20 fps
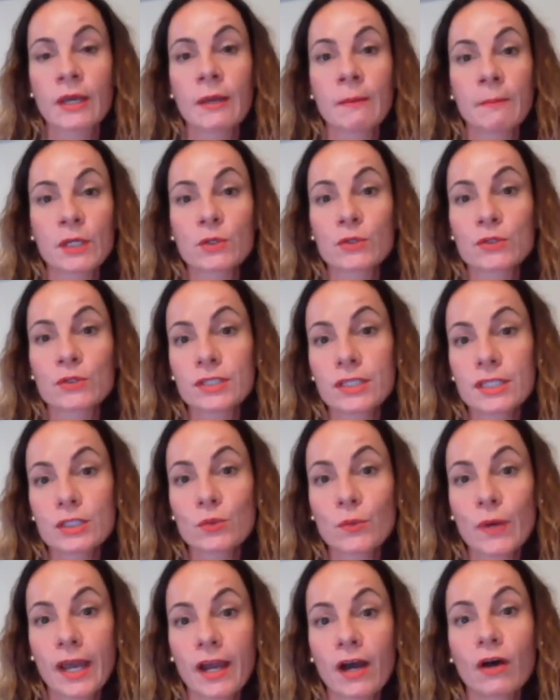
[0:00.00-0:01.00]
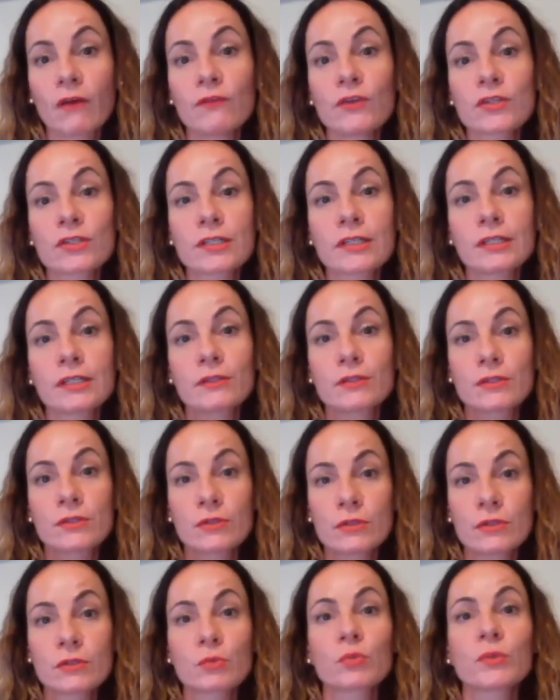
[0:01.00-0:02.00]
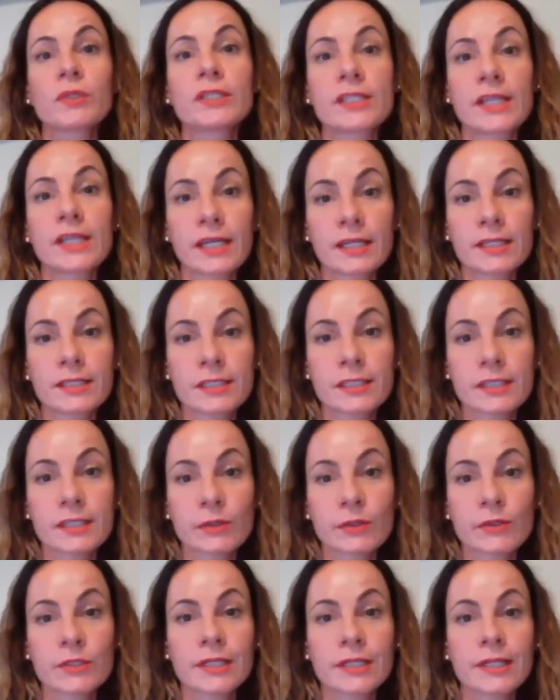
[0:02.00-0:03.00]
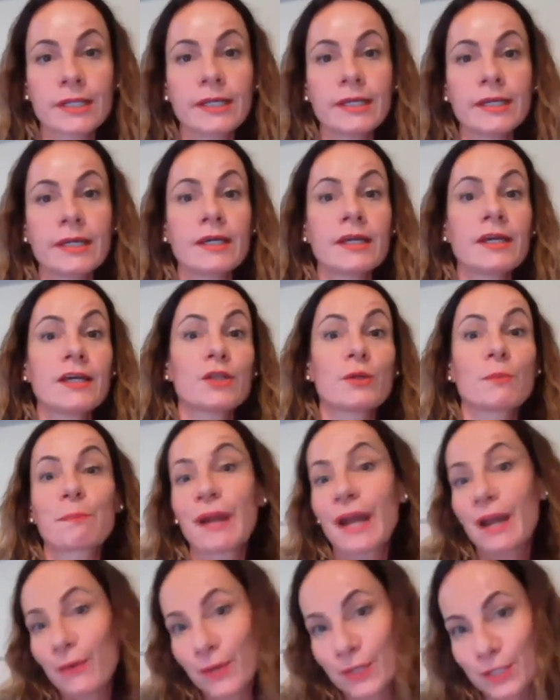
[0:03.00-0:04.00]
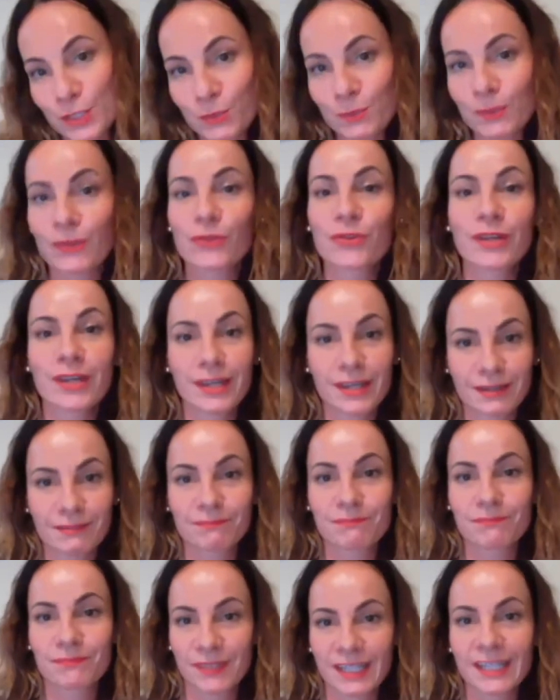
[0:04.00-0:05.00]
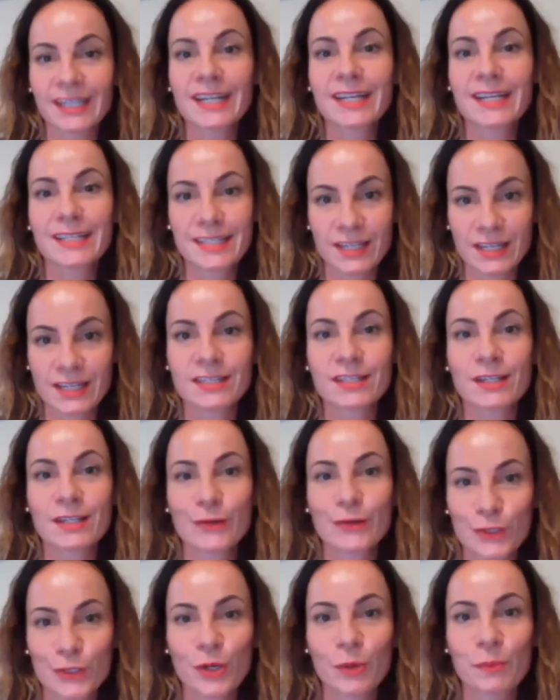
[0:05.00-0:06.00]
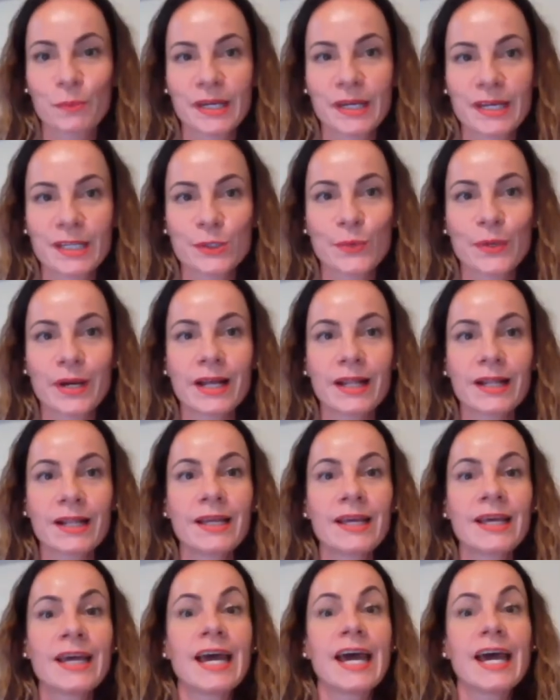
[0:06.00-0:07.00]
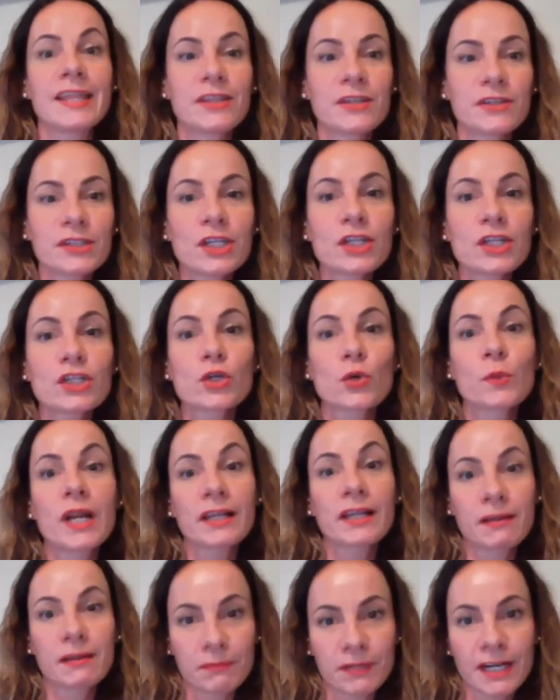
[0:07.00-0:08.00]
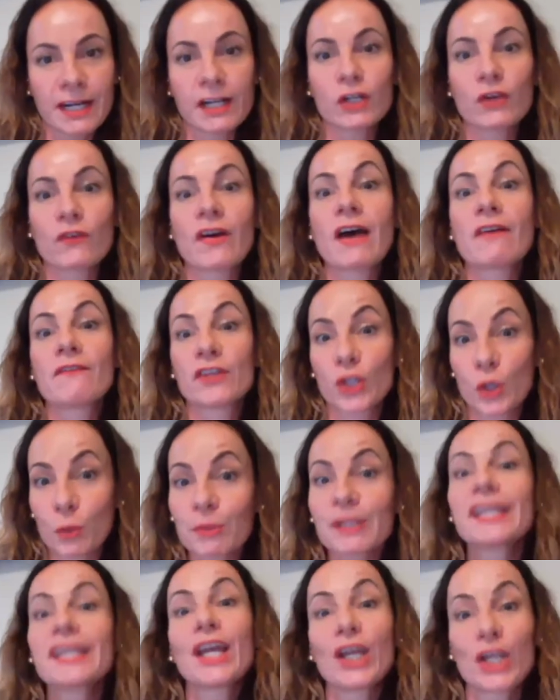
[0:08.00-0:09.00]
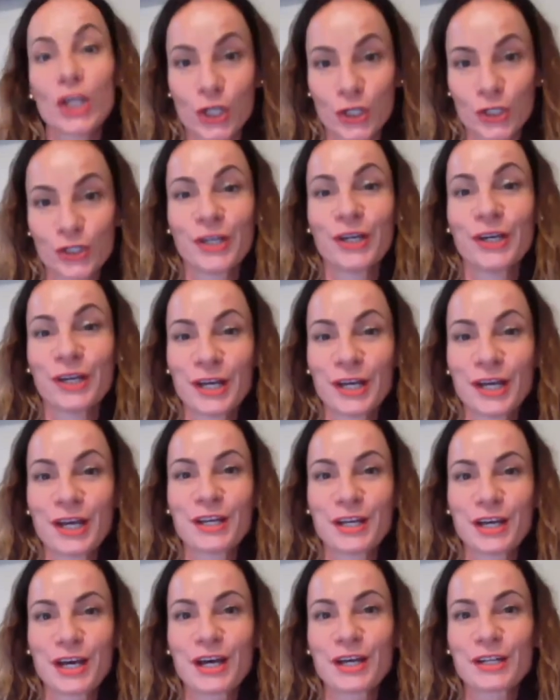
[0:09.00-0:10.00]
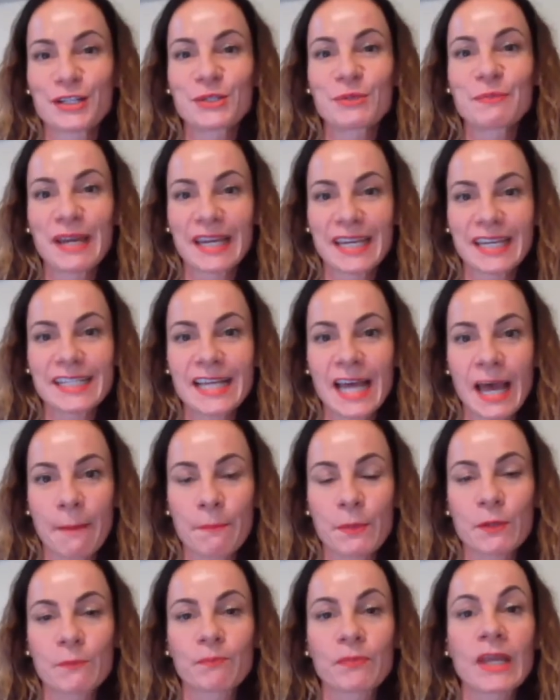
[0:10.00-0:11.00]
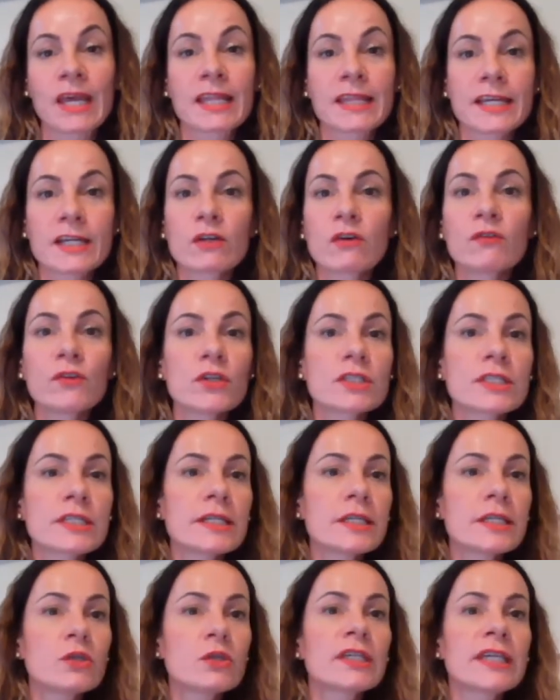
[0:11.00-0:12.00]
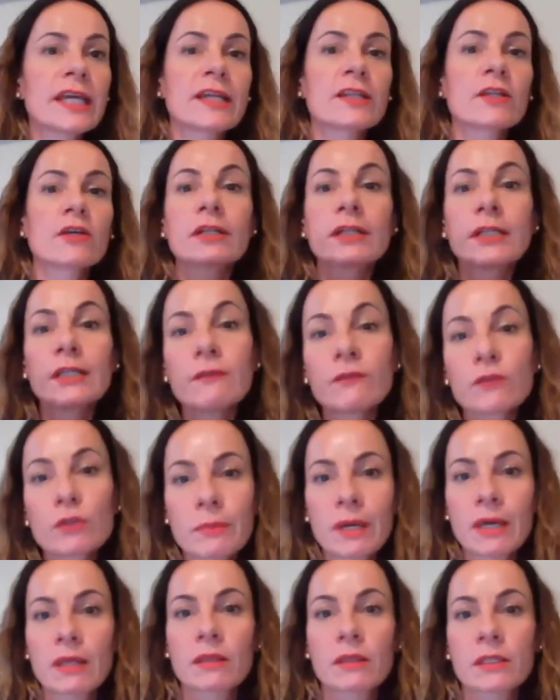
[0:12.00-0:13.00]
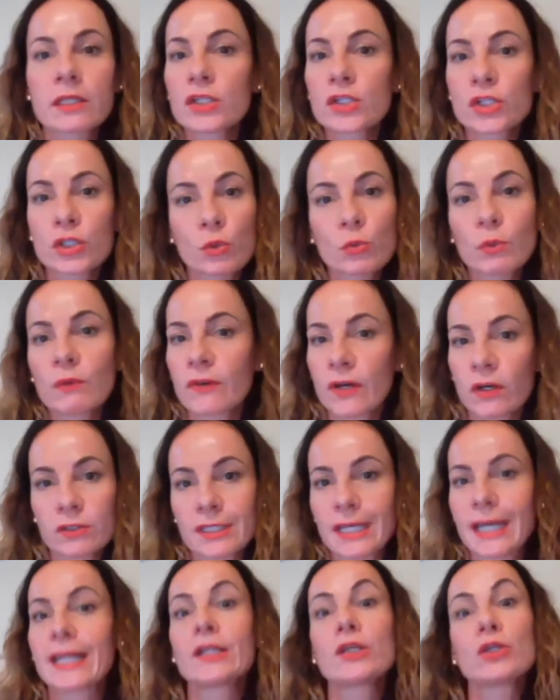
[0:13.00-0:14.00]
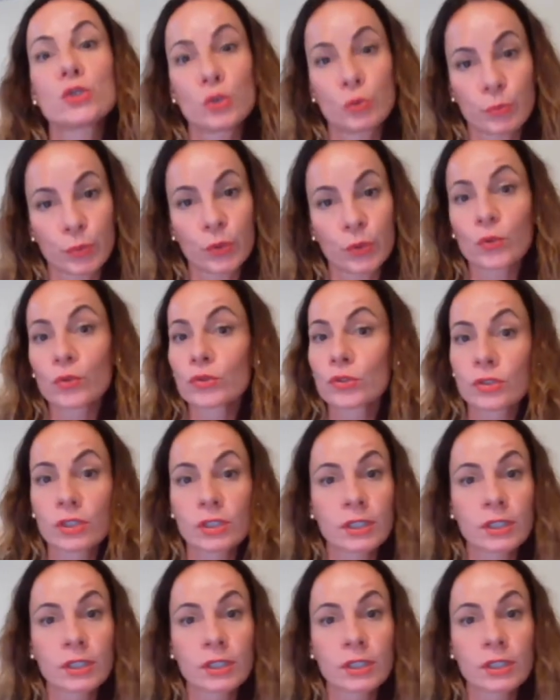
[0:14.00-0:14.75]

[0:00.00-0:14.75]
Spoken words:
Because this way, obviously, the student will take it seriously. The parents will think it is a serious topic as well. and the teacher will kind of have an obligation to make it happen. Then obviously you cannot leave the math teacher without any support